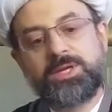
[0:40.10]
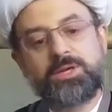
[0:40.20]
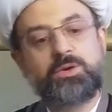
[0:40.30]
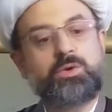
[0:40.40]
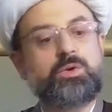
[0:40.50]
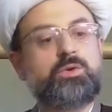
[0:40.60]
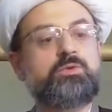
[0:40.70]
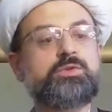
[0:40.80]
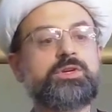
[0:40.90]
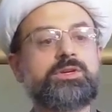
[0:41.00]
go
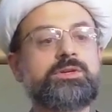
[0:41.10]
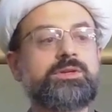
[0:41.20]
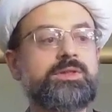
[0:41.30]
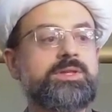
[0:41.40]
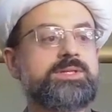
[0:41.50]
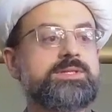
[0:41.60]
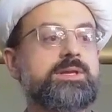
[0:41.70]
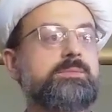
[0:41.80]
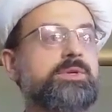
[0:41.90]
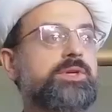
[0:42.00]
over the
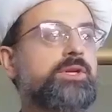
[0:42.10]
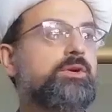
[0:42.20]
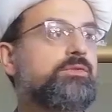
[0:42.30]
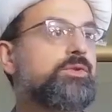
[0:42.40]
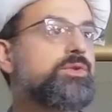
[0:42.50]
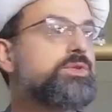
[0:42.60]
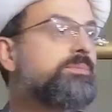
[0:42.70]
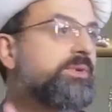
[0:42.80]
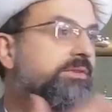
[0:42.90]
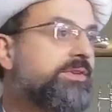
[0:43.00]
summary of those
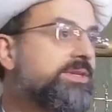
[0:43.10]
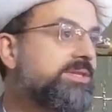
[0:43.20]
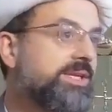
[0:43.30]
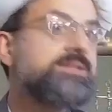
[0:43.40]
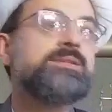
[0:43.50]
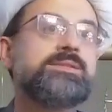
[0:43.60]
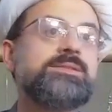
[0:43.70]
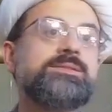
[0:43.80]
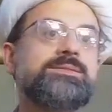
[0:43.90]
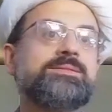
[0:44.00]
previous lessons.